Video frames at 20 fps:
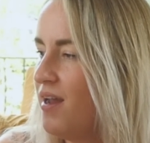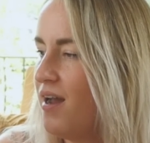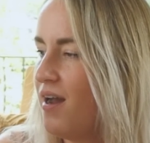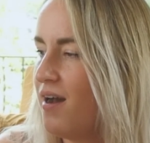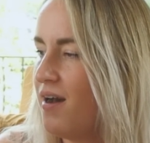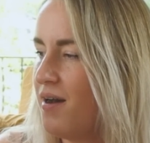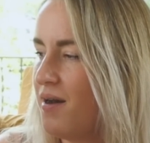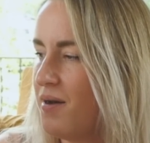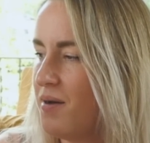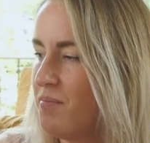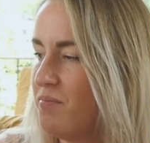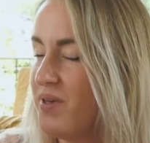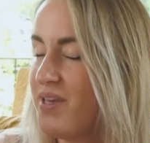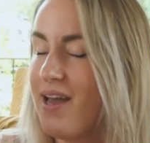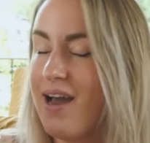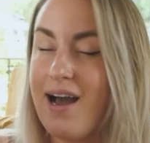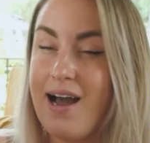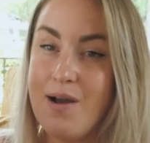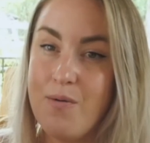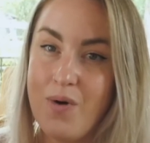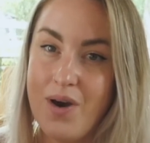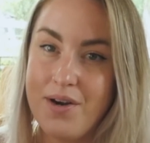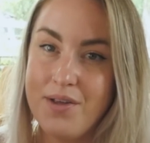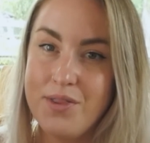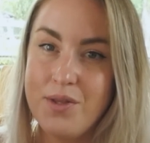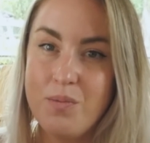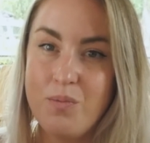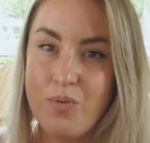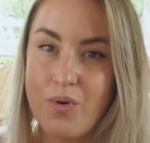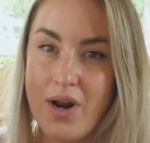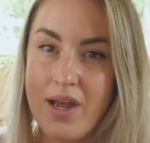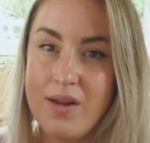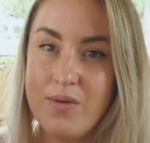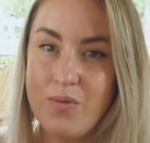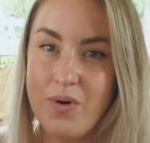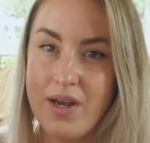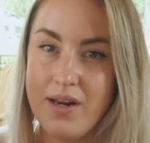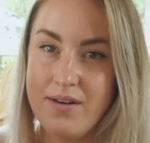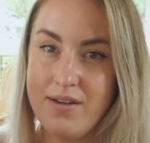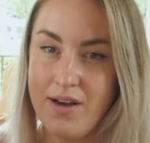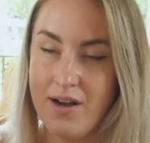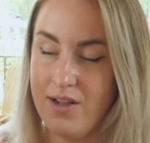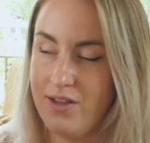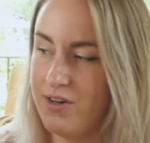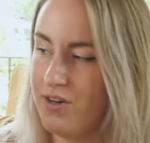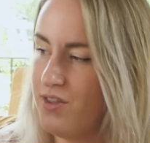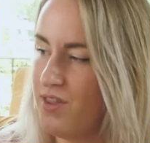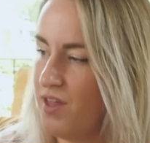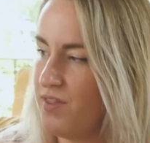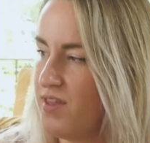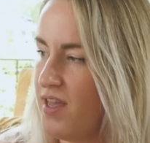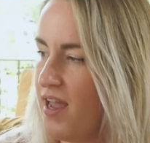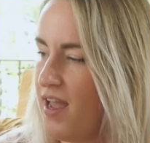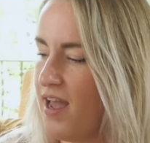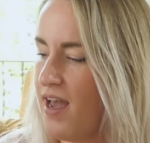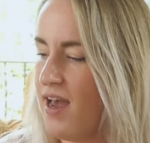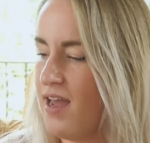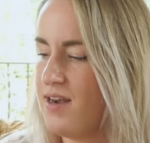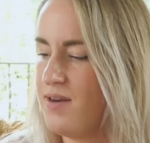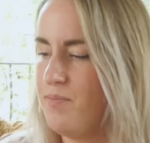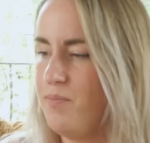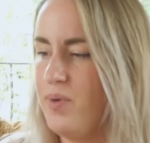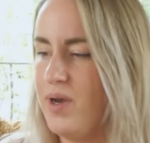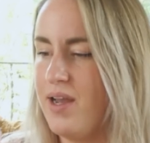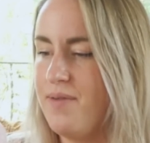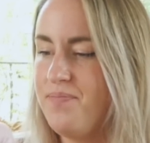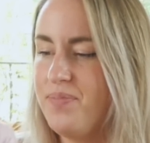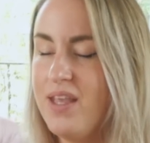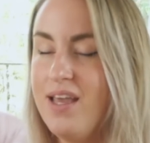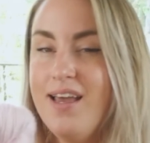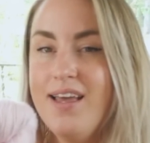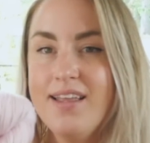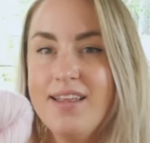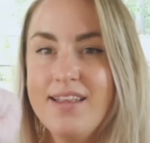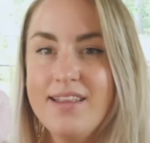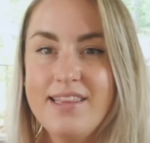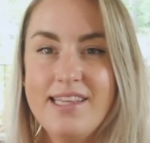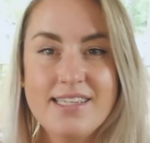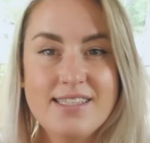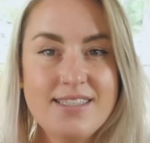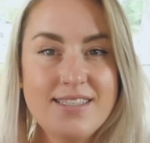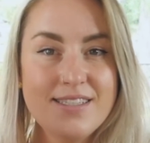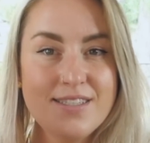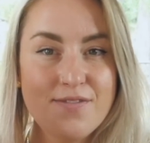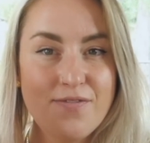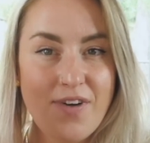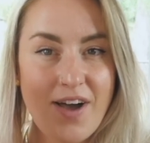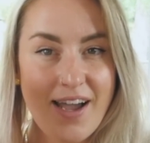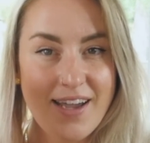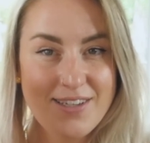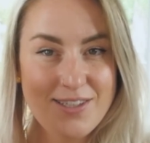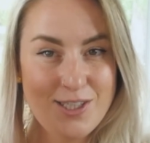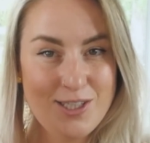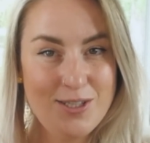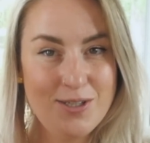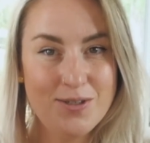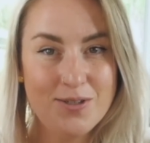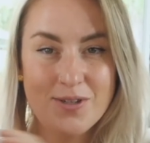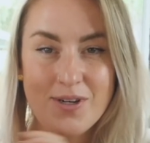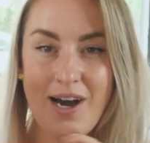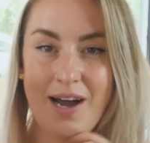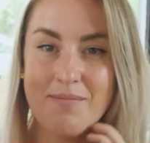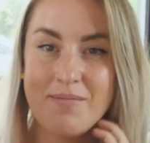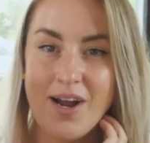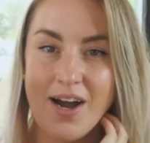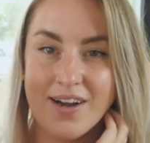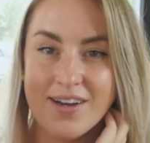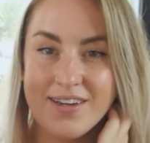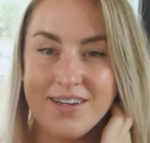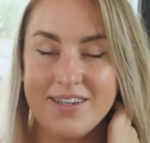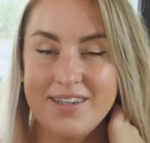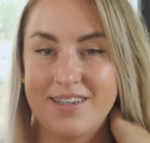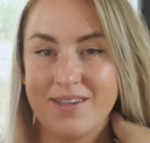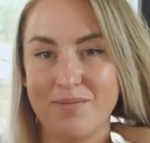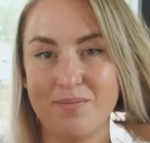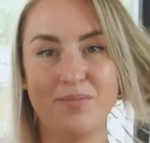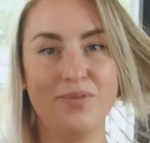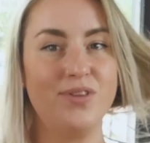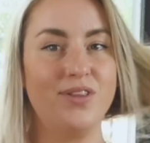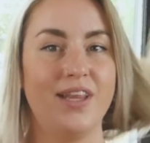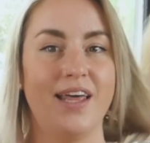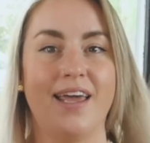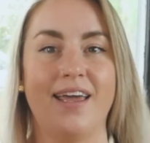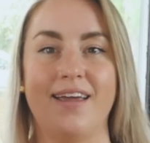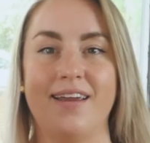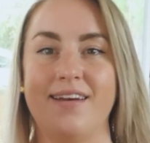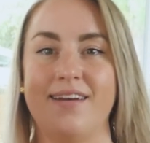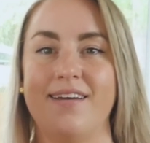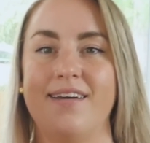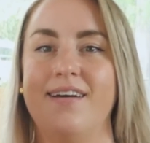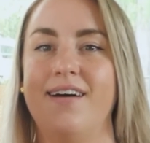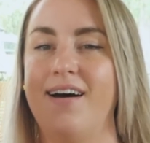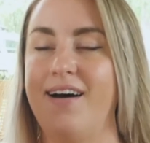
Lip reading: But yeah, I wanted the bright red color that they had, but this is fine too. I'm not gonna complain.